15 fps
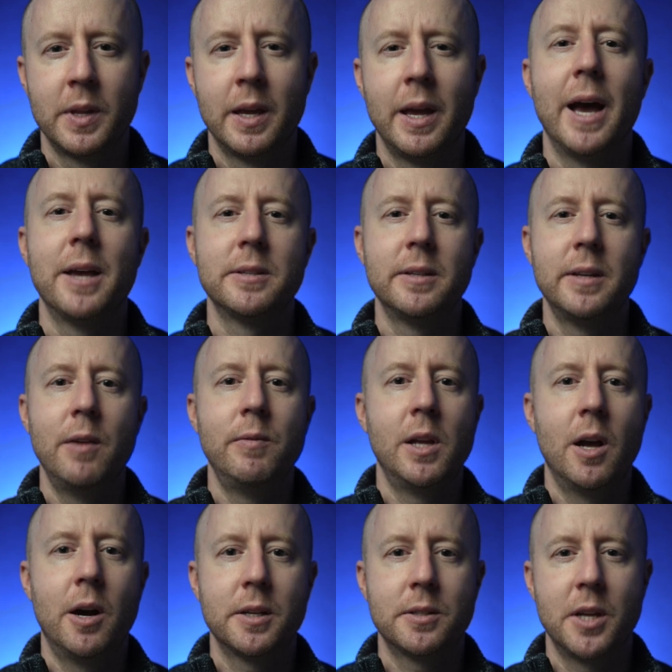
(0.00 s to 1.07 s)
As an
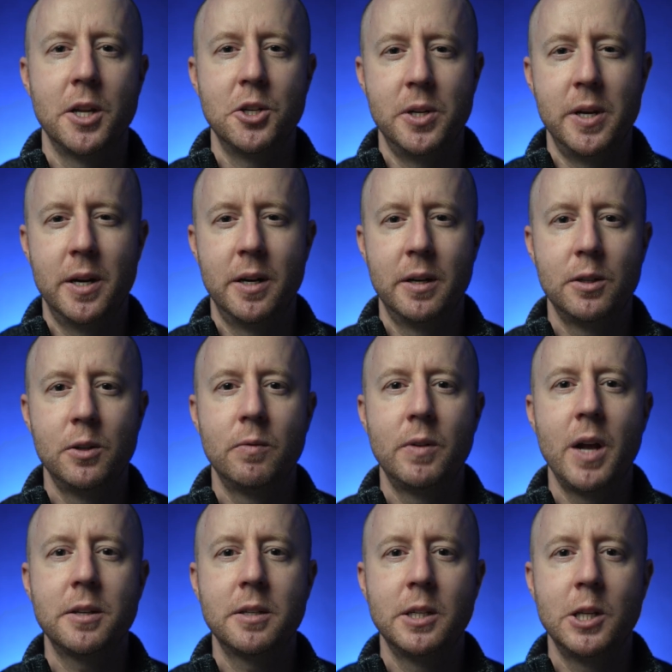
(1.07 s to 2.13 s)
avionics engineer, you've
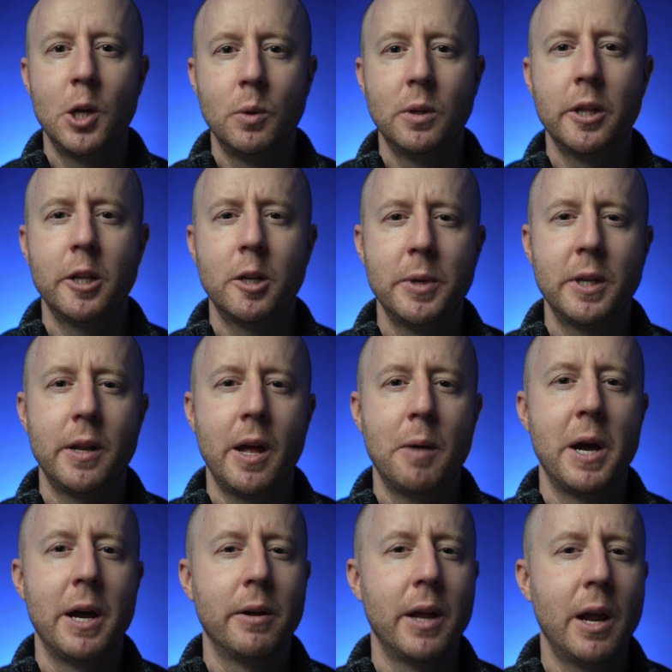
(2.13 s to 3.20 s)
got to know a little bit
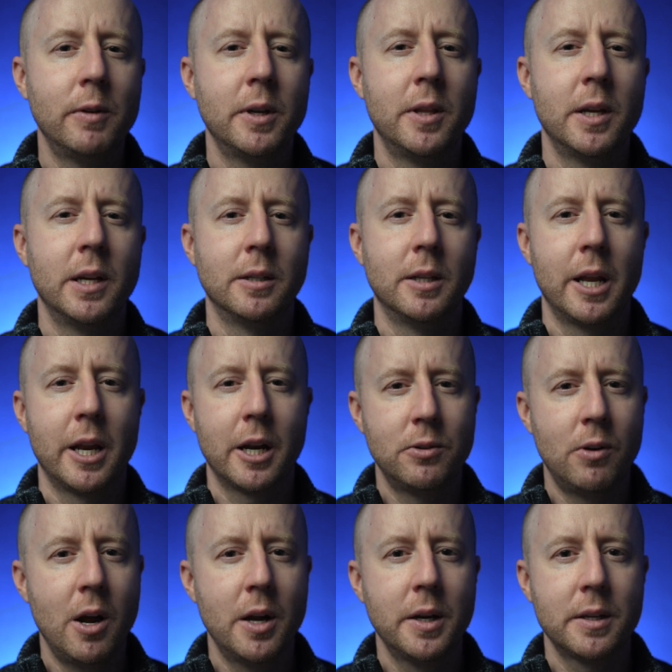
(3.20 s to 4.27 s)
about everything in
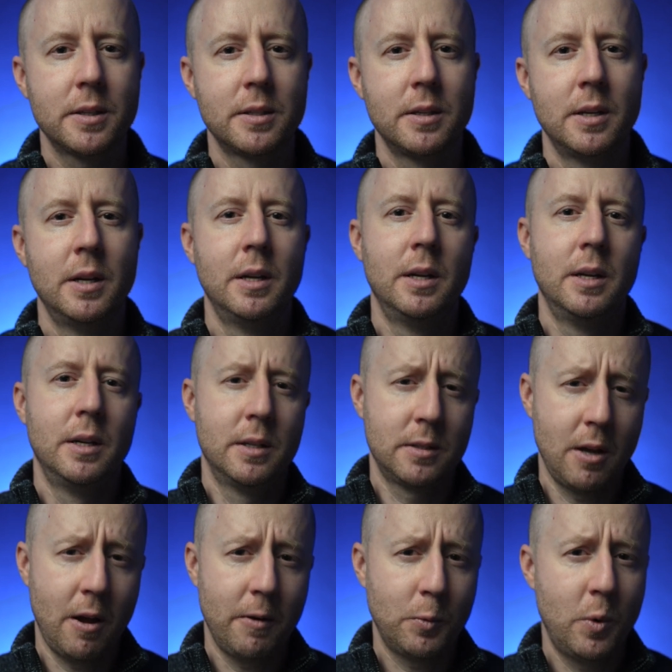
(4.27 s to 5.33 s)
electronics,
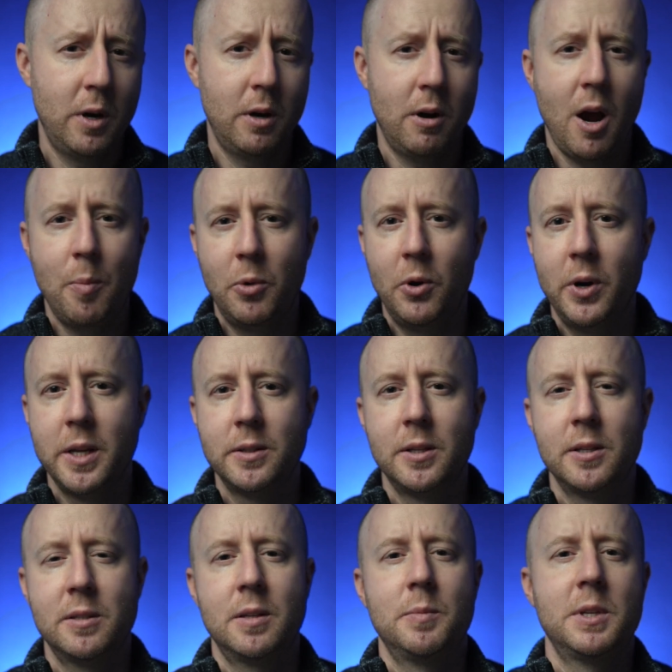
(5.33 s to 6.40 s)
software, operating
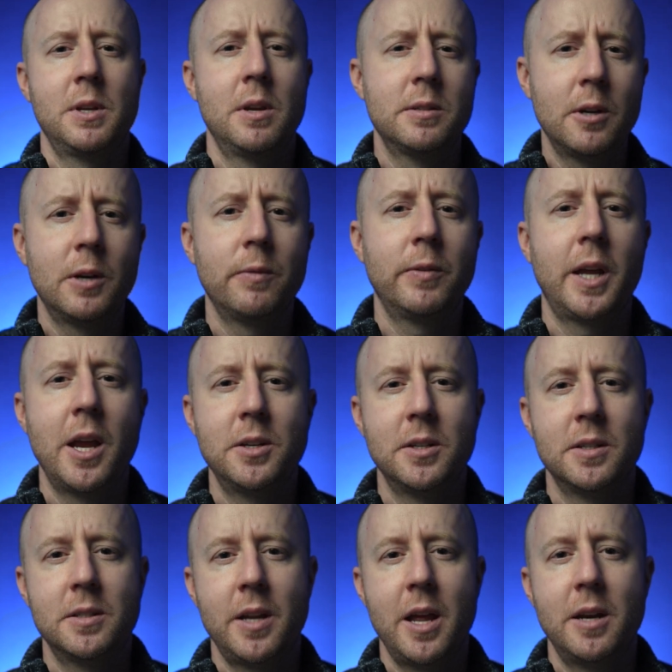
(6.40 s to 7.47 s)
systems,
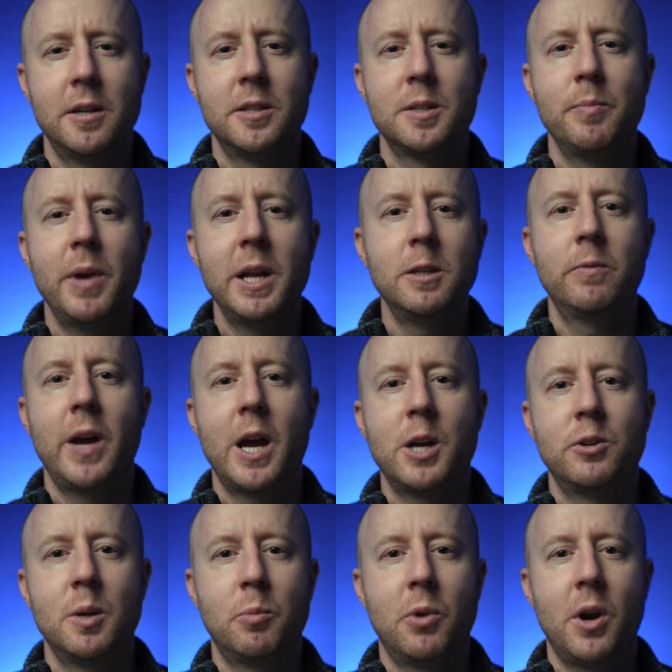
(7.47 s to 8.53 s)
certification standards,
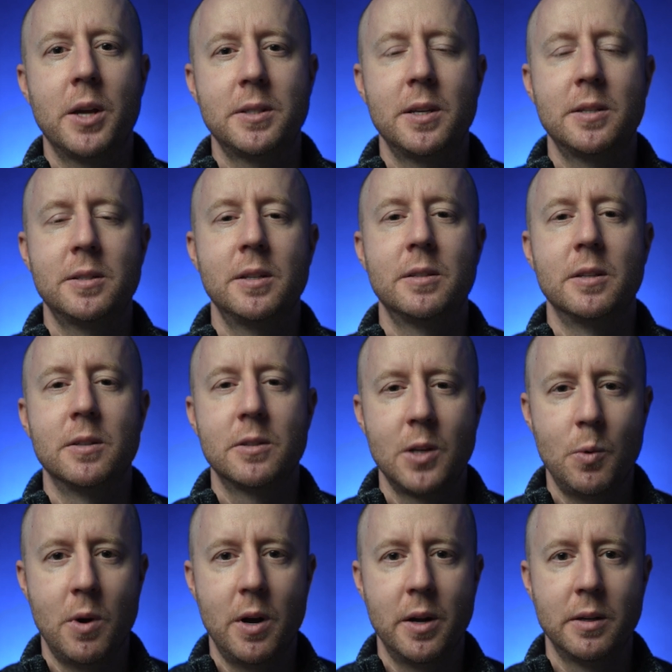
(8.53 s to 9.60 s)
manufacturing processes, and
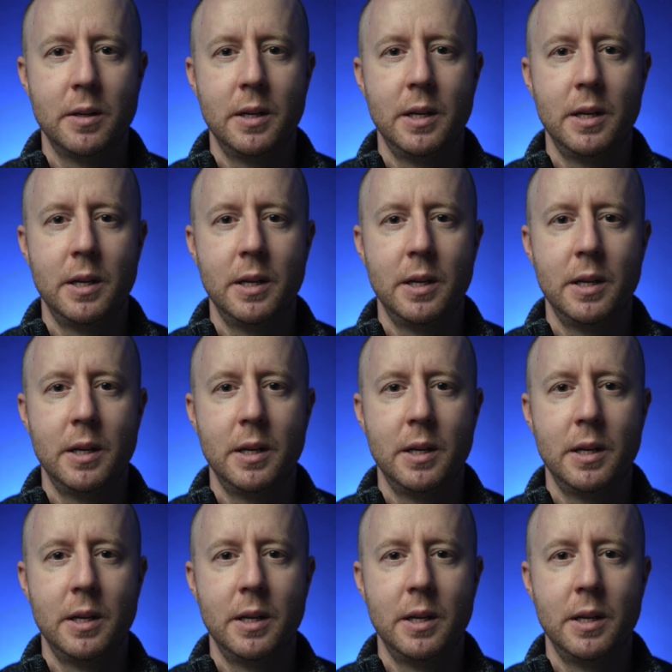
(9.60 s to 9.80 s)
so on.